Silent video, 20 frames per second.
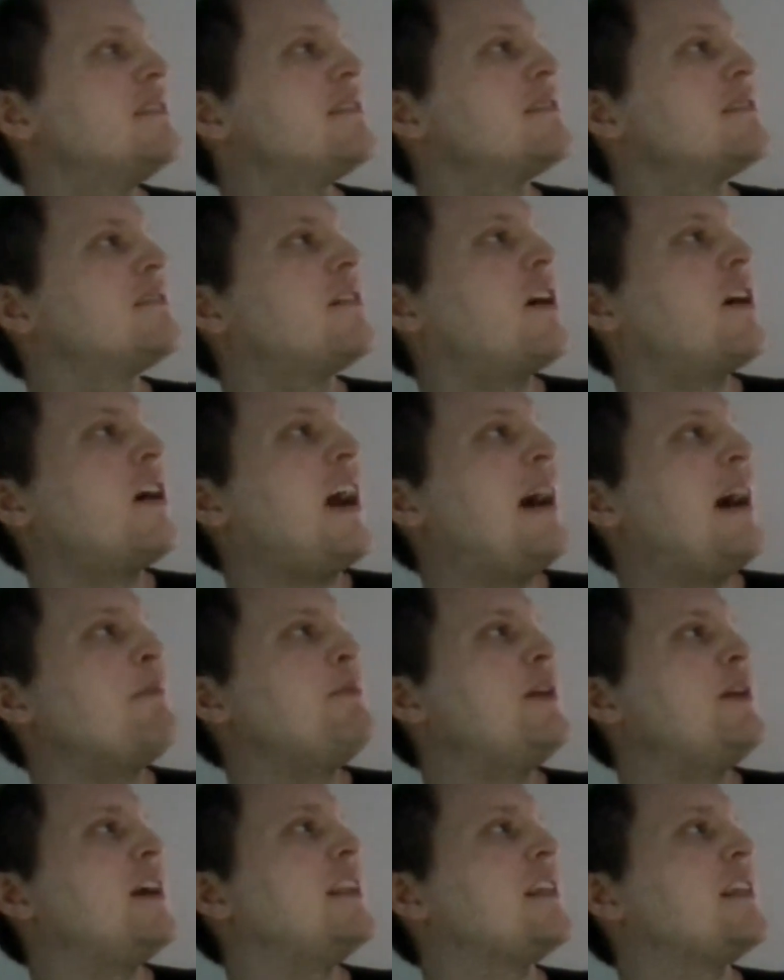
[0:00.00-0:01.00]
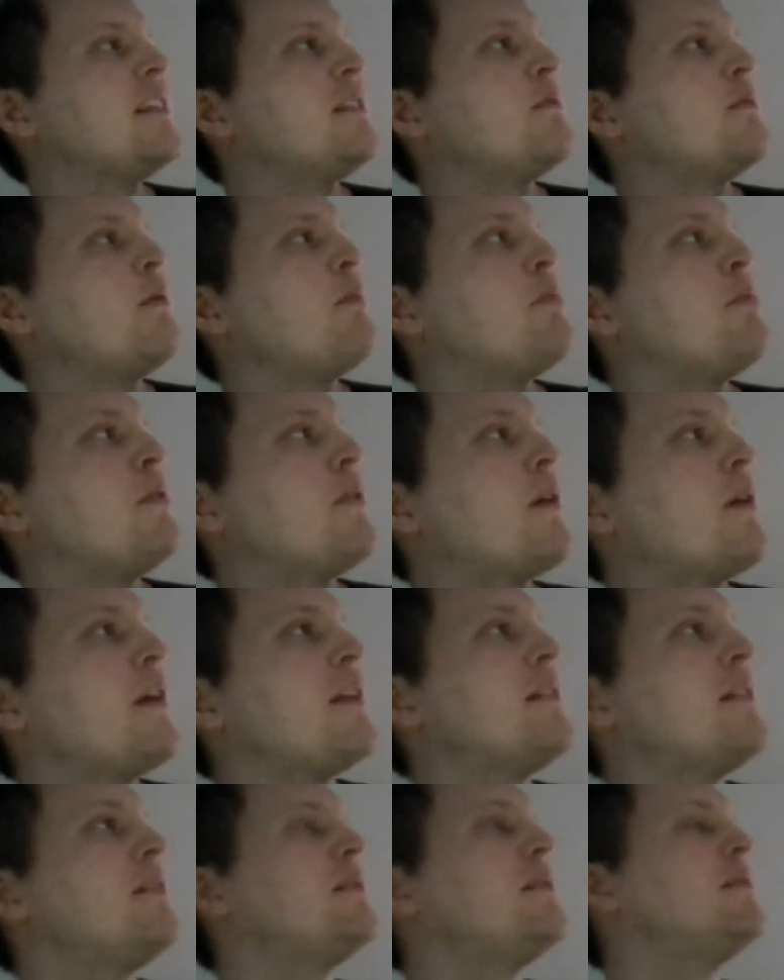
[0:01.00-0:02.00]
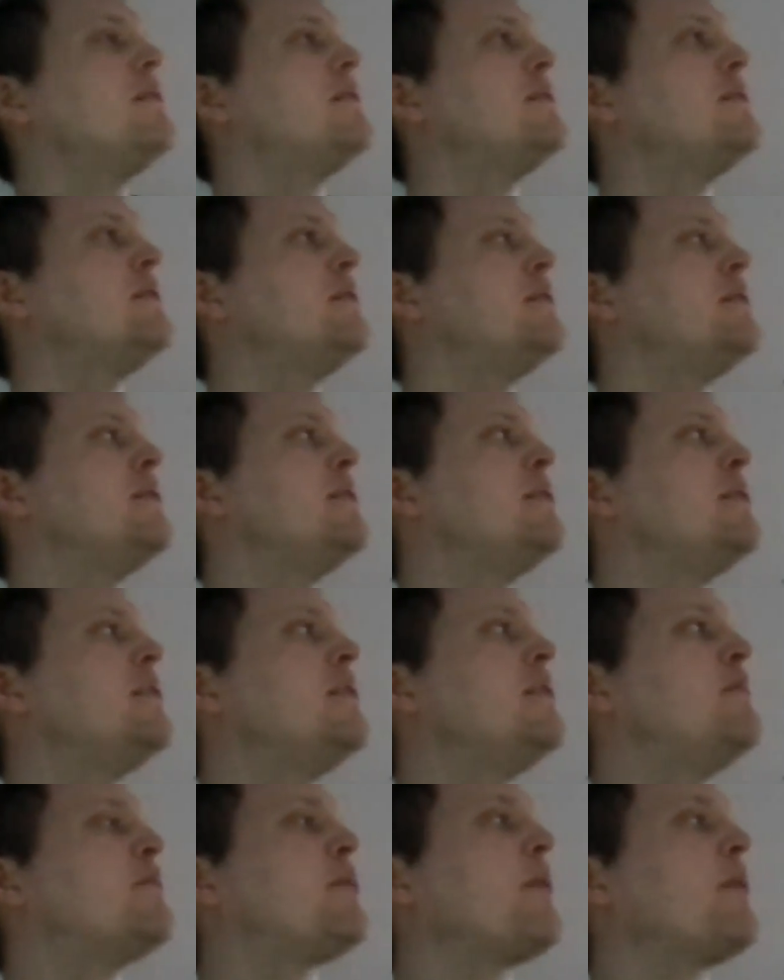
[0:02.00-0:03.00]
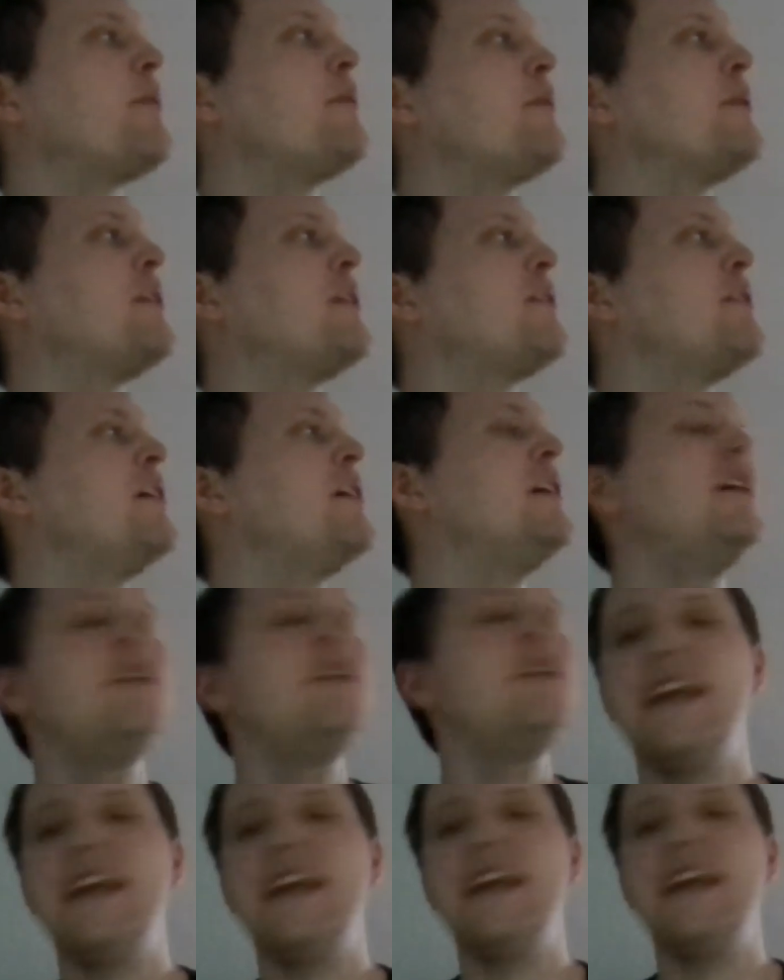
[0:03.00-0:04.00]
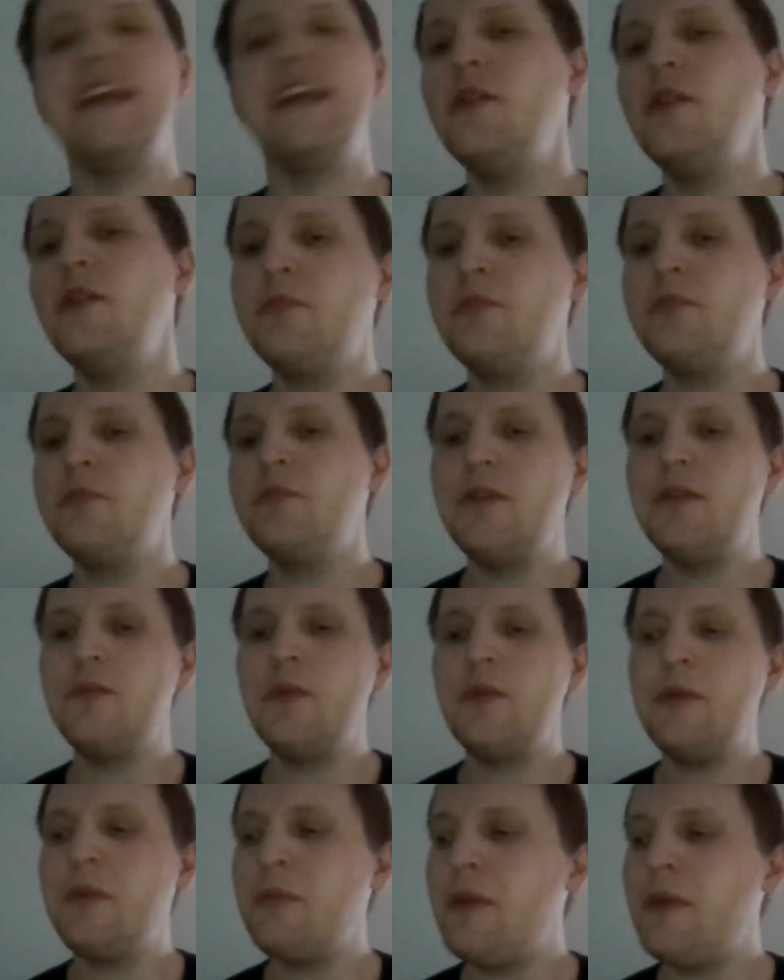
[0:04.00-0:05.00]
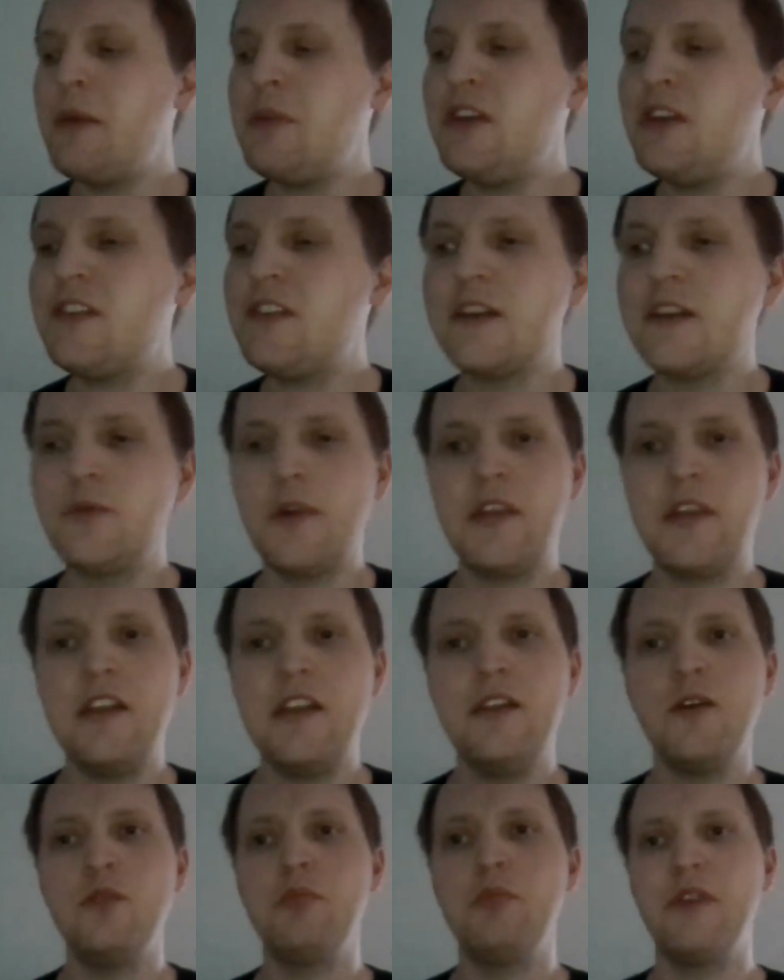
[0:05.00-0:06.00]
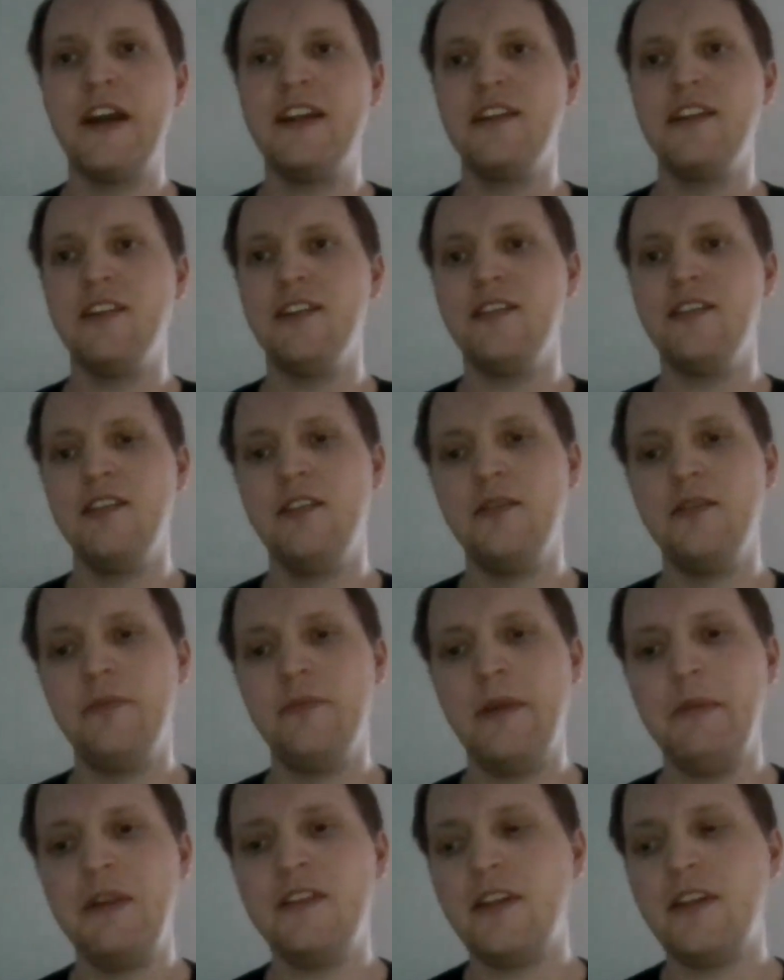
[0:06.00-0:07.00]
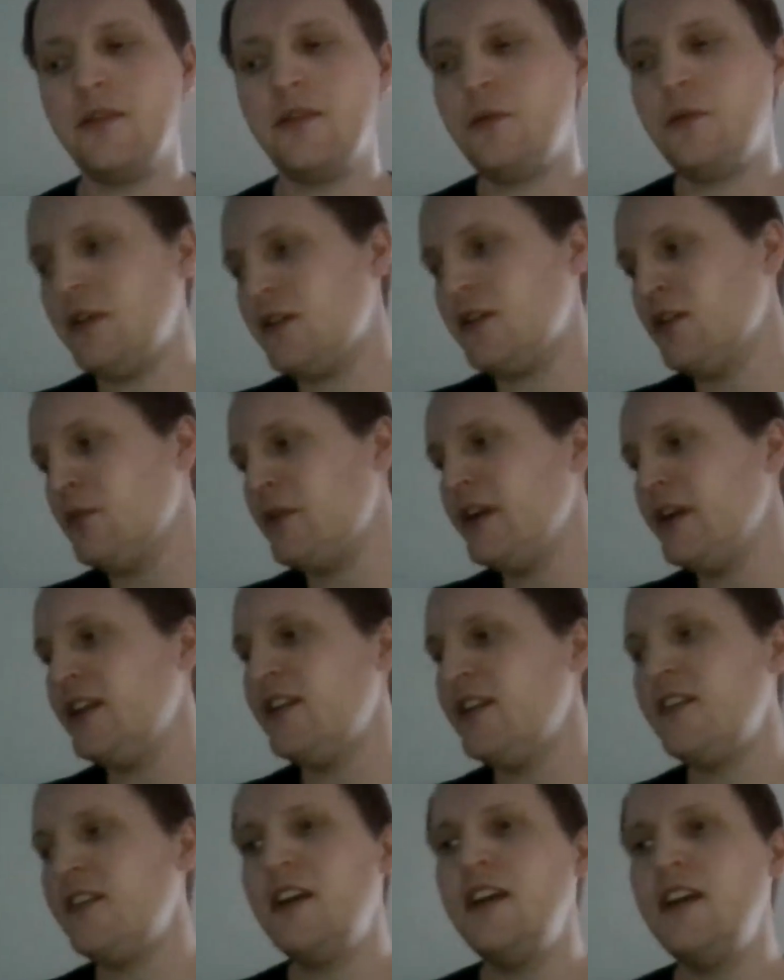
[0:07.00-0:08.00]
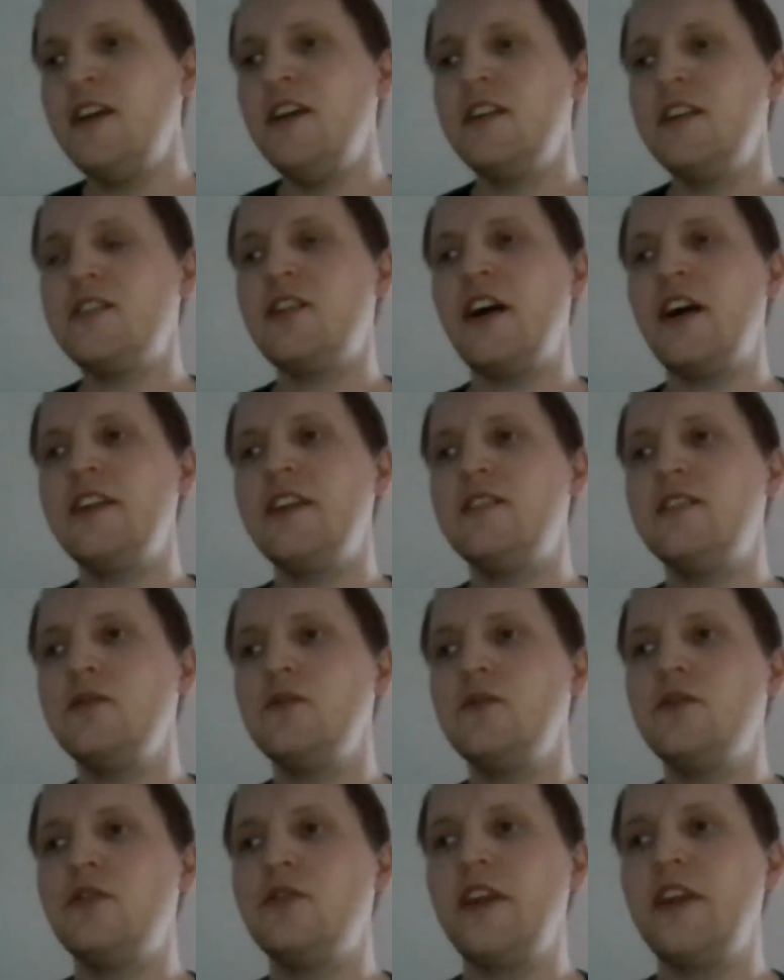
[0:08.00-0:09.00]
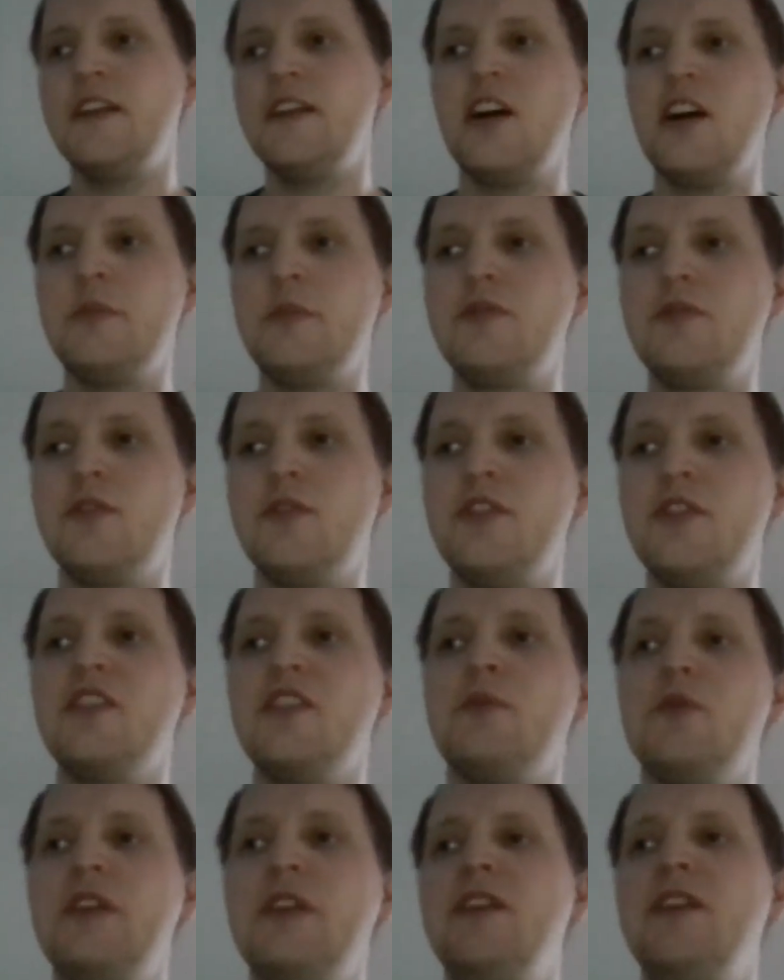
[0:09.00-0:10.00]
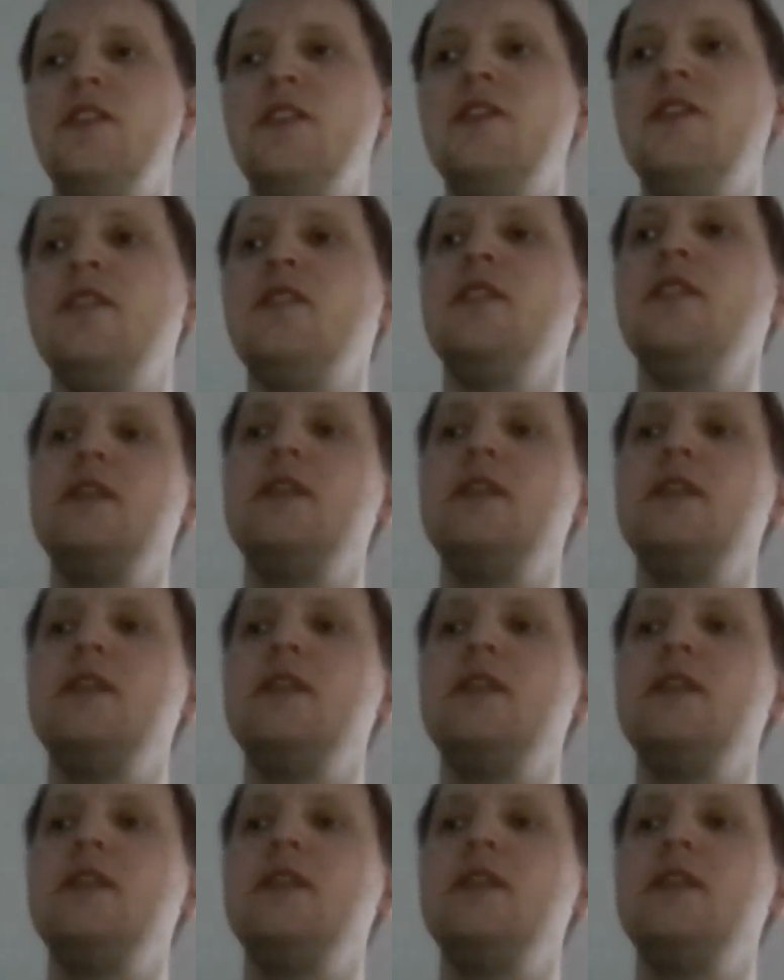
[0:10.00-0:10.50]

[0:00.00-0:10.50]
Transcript: Or updating the report? Probably we don't. Yeah, but maybe start with the no-brainers. Maybe start with the no-brainers. Try to create a comment for someone else.